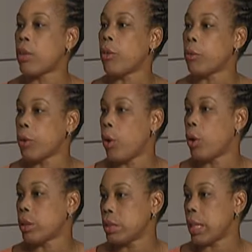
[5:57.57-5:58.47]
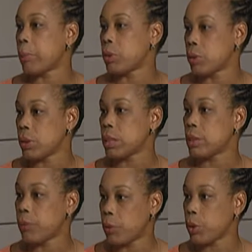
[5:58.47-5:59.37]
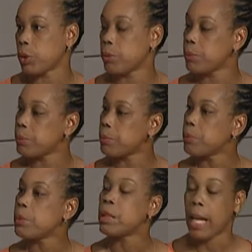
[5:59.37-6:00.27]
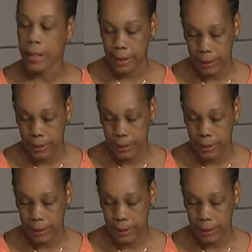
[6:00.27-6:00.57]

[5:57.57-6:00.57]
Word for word: offer all these opportunities for. And we can help connect them yes.